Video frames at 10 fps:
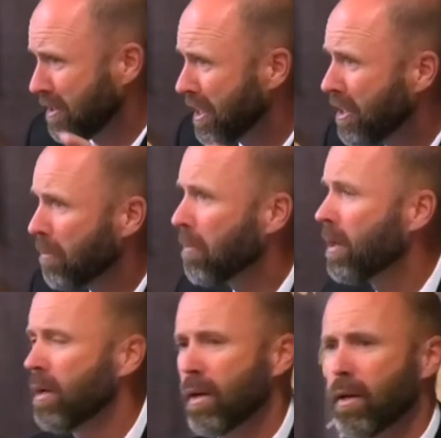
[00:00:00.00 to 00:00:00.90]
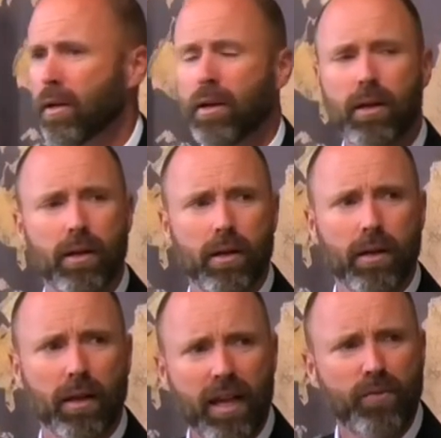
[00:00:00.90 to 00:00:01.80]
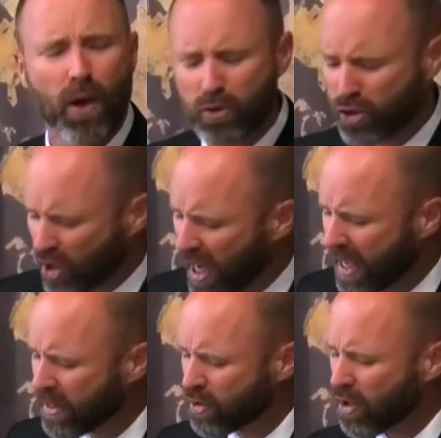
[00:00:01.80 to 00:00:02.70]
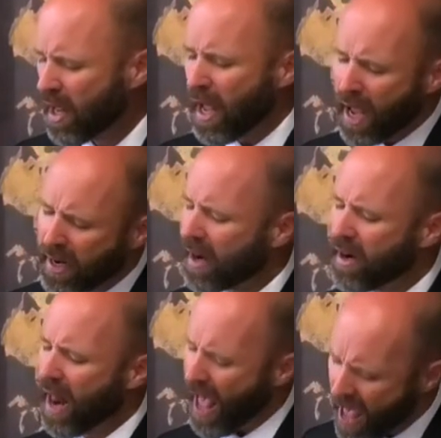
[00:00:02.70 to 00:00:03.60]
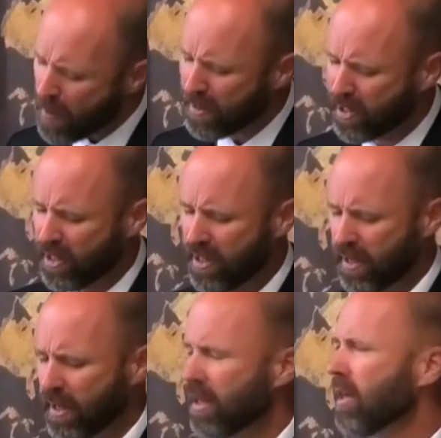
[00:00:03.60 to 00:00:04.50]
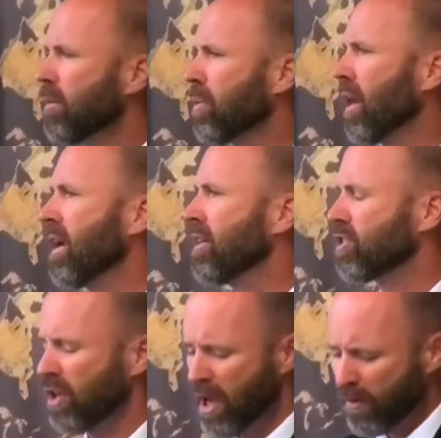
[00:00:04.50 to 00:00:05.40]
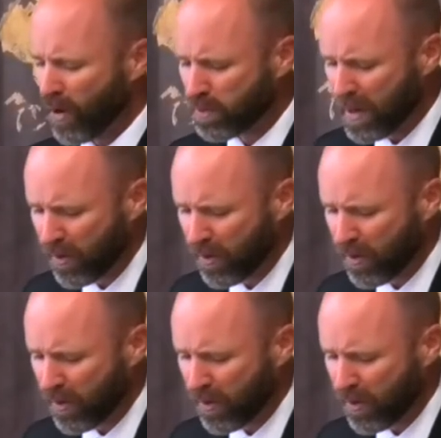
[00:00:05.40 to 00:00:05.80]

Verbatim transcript: them. Amen. Leave those sins in that inhabited place. 1 Peter